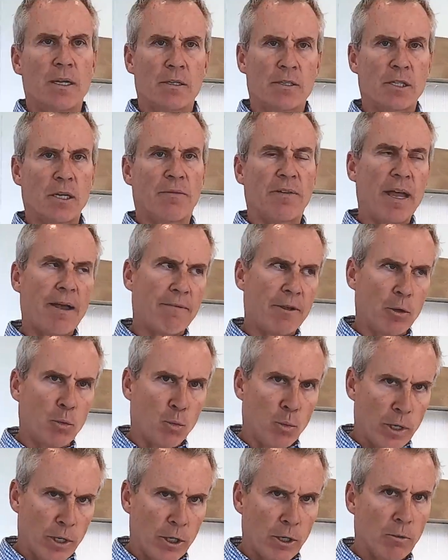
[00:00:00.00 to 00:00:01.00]
instead of having a
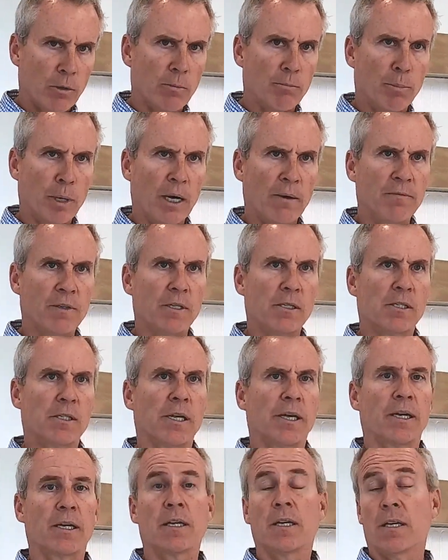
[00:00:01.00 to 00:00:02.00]
window above the
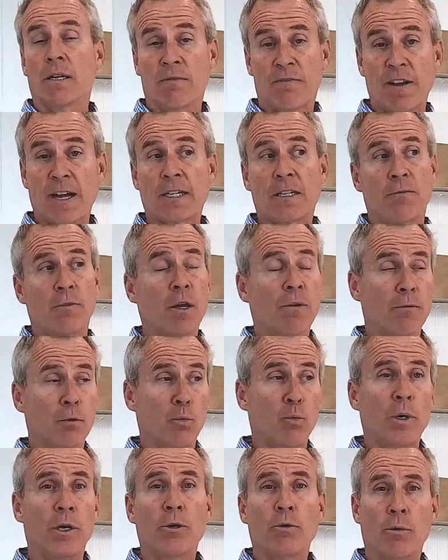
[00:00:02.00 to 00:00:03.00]
sink. In fact, if you have a
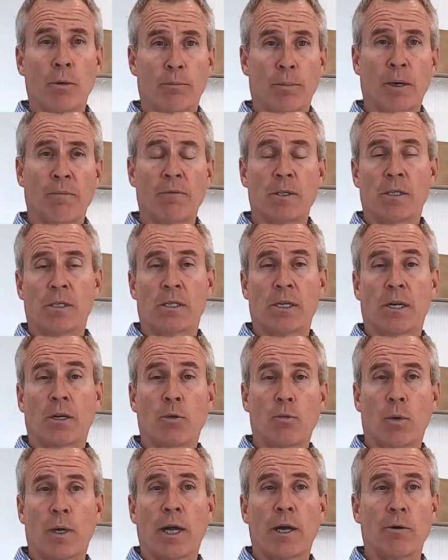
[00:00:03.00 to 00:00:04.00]
window above the
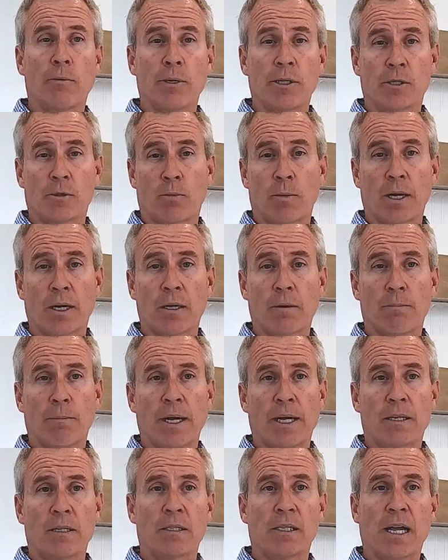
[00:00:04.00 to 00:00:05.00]
sink, what I always
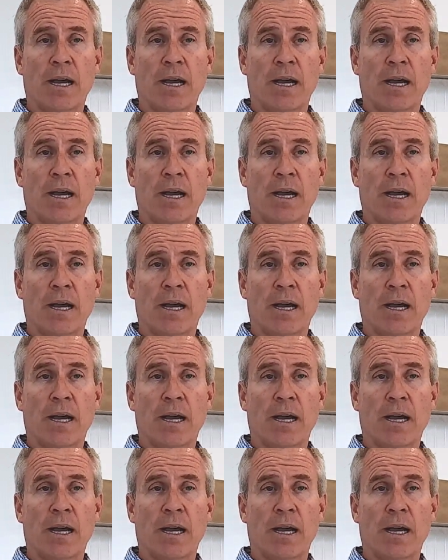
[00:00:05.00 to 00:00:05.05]
recommend